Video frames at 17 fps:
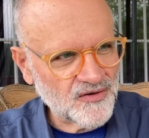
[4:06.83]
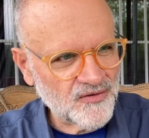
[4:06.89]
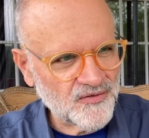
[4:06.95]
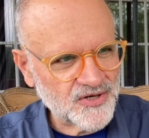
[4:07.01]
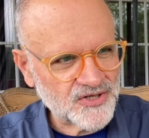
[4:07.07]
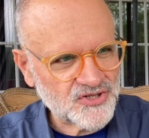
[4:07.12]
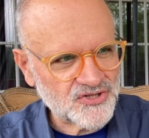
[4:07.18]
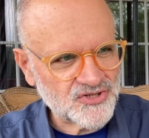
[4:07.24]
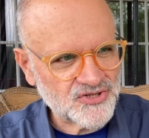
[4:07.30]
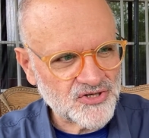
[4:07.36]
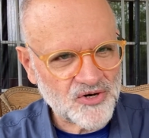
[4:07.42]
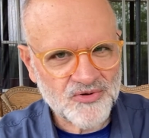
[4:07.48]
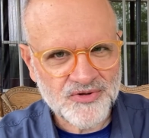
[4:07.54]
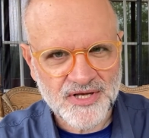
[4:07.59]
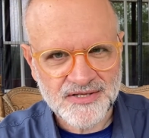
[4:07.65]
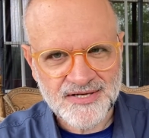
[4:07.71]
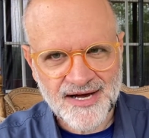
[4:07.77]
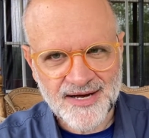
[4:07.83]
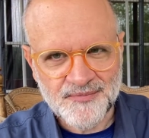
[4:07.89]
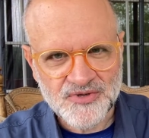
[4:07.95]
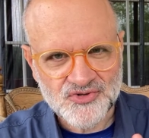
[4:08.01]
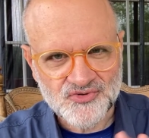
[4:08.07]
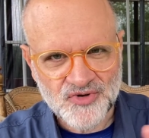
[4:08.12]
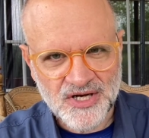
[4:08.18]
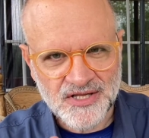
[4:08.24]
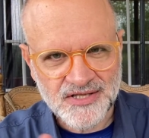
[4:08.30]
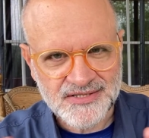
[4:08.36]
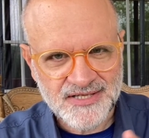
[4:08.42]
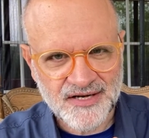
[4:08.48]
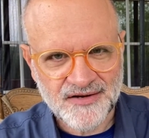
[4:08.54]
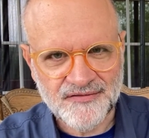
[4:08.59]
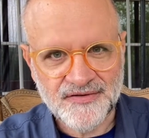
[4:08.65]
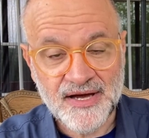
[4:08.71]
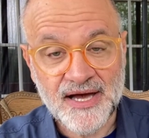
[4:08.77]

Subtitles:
which showed that time is relative,